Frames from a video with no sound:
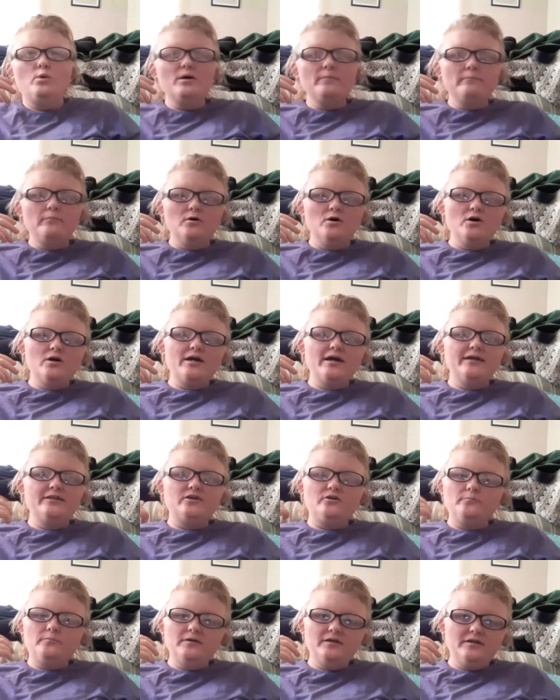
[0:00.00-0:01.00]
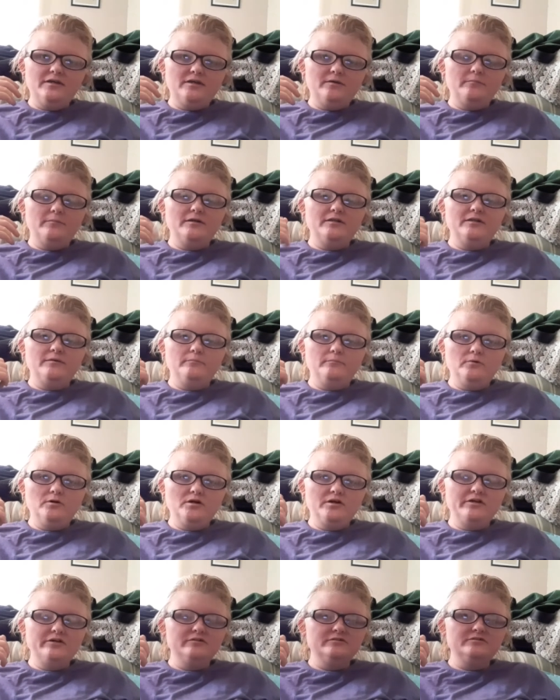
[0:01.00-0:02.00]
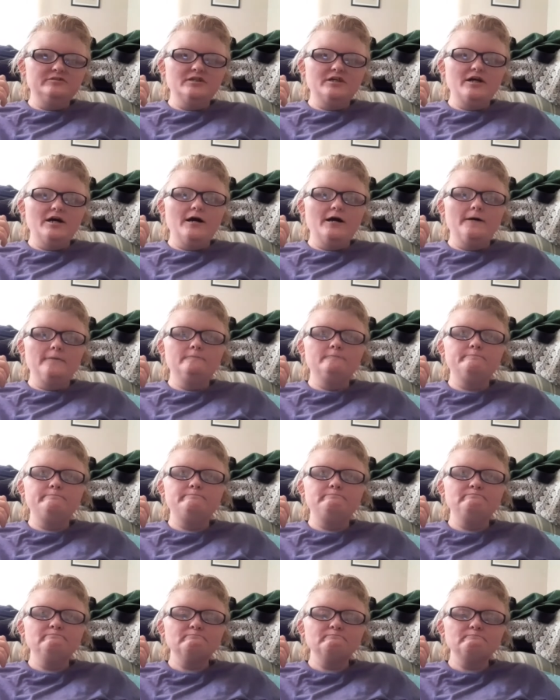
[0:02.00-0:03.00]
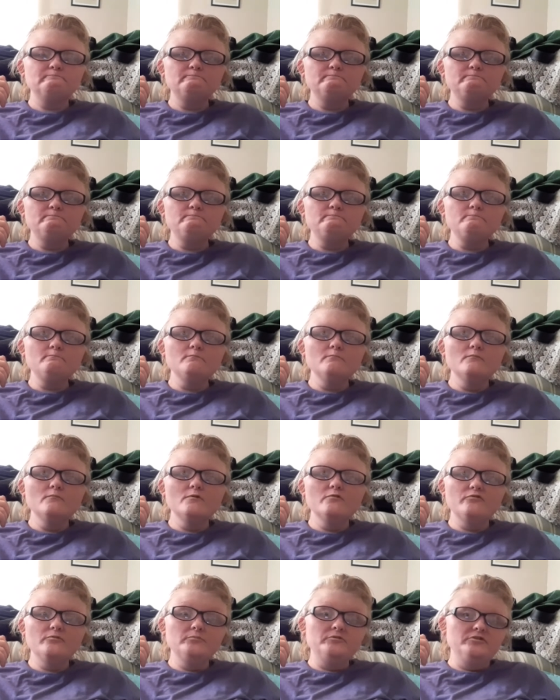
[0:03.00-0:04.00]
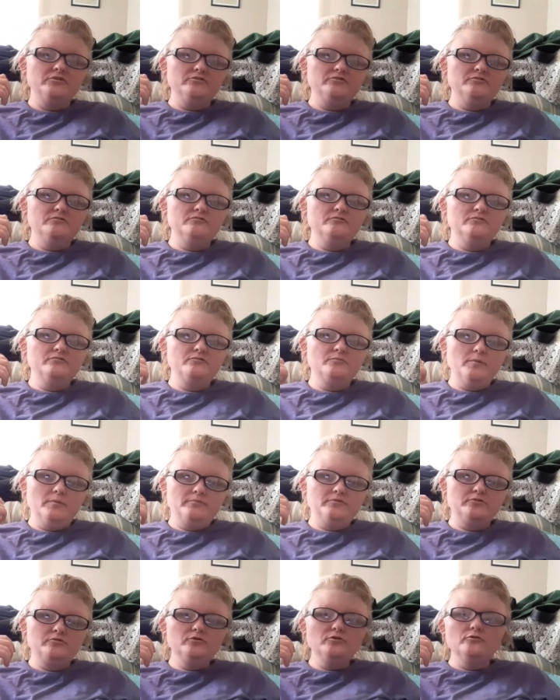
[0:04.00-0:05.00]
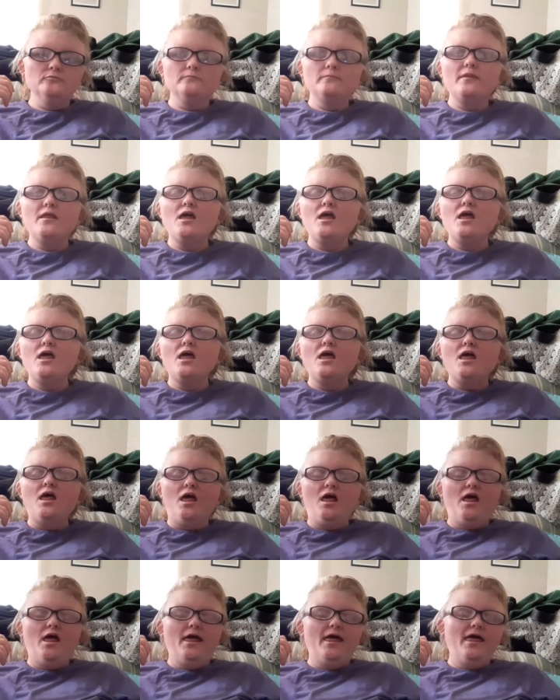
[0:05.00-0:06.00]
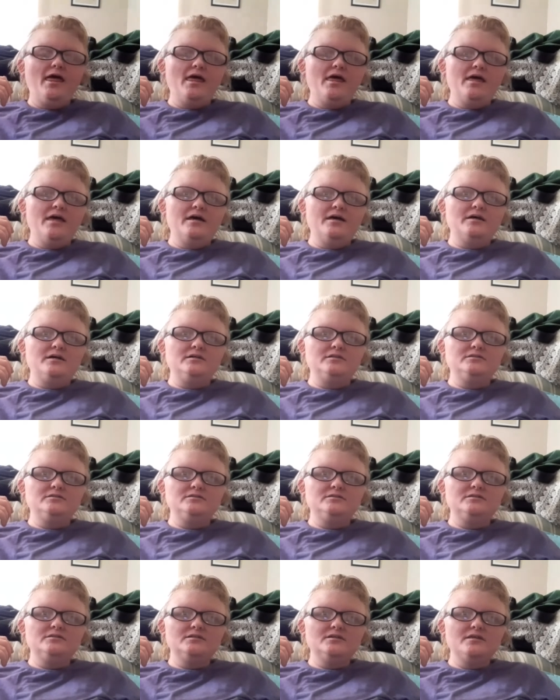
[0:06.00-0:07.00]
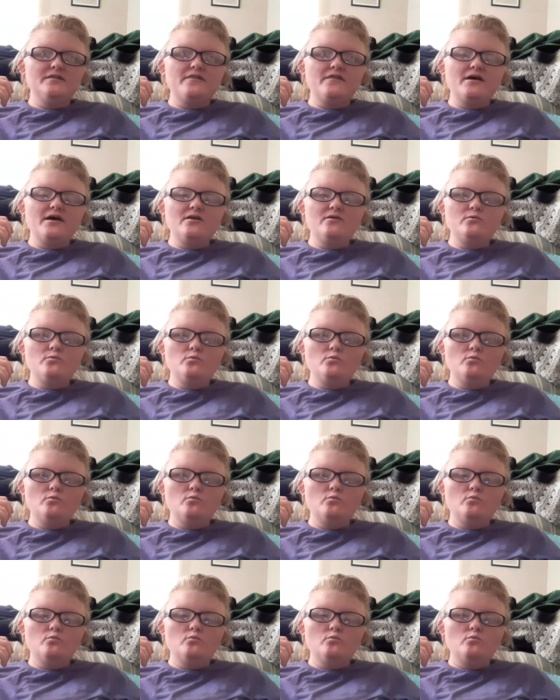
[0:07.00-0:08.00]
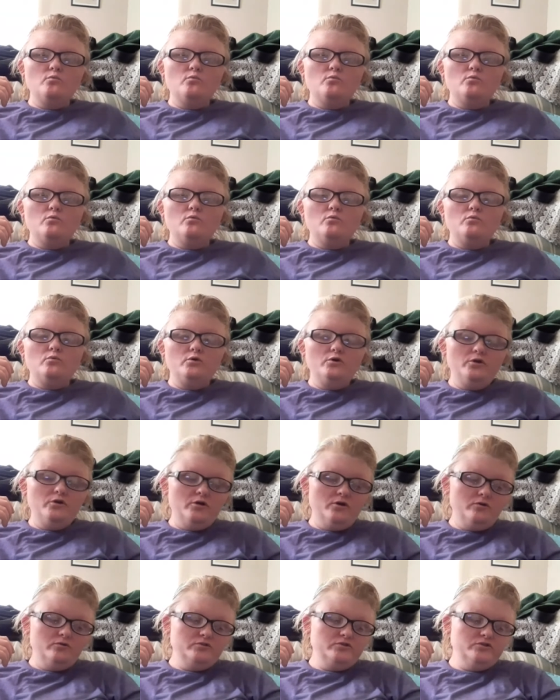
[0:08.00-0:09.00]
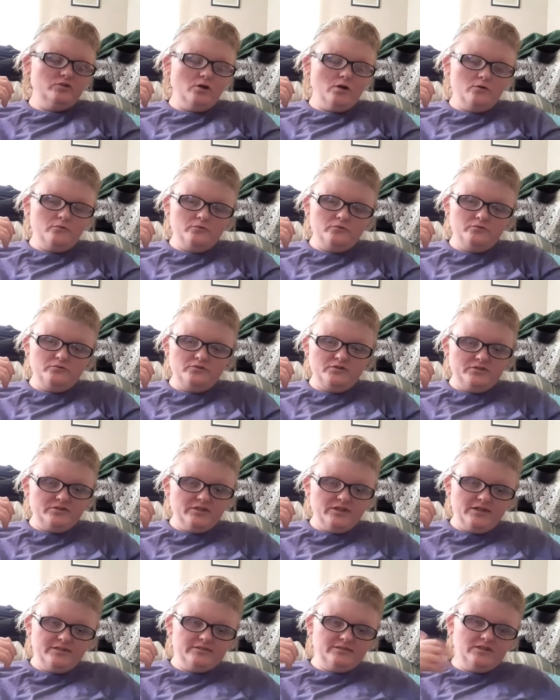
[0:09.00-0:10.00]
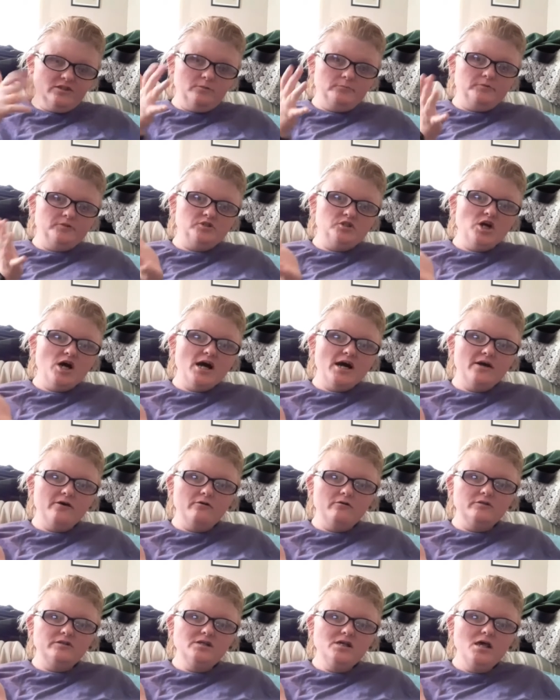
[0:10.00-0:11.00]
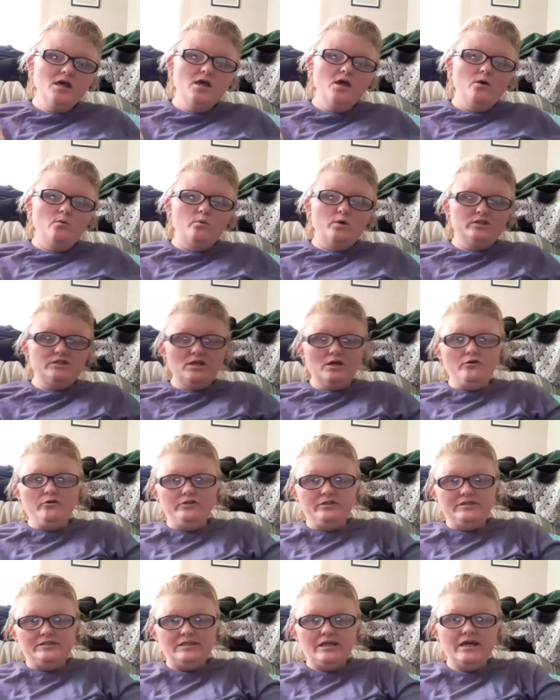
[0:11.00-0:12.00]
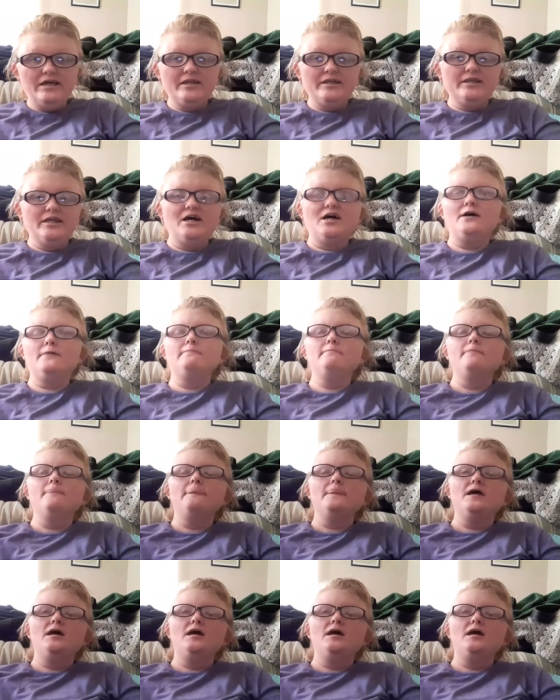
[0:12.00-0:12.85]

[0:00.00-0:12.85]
with Book, and they're beating him, and then Book kills the guy from season from episode two, and then you know Saru decides to help the child which I already stated that.